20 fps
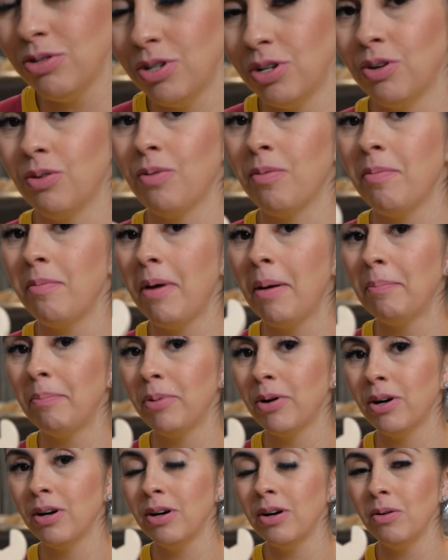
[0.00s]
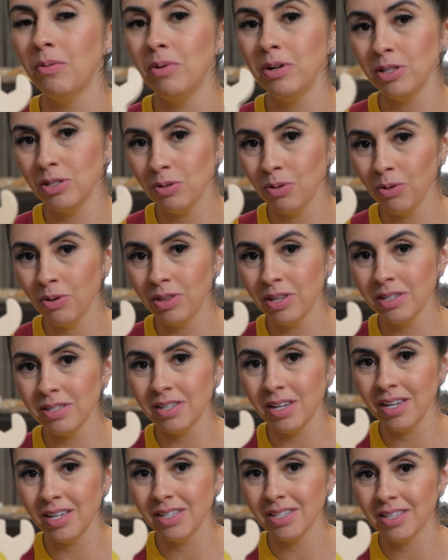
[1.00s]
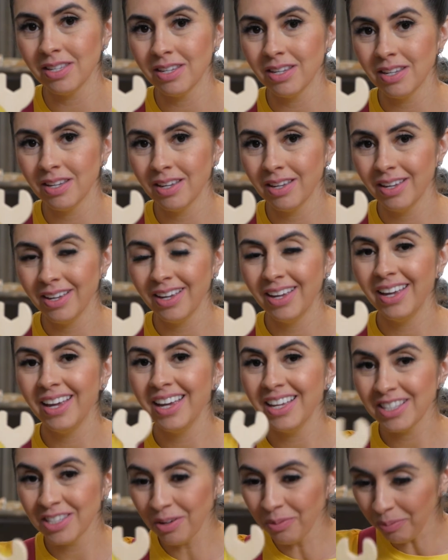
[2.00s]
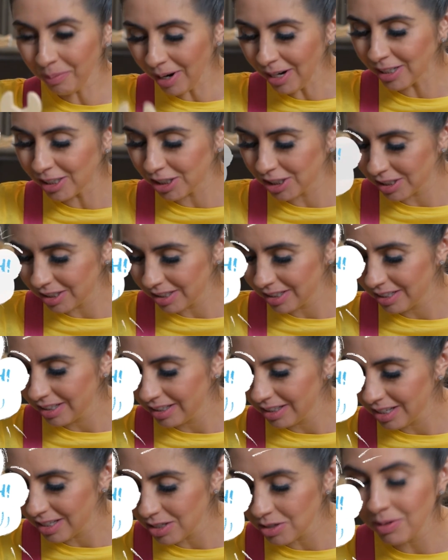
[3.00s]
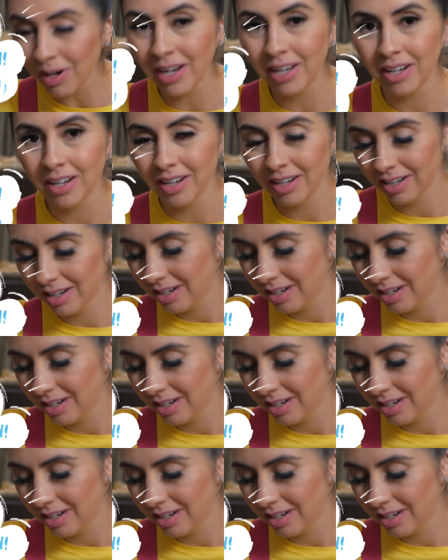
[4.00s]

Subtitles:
Do you remember what tool this is? It's a wrench. That's right.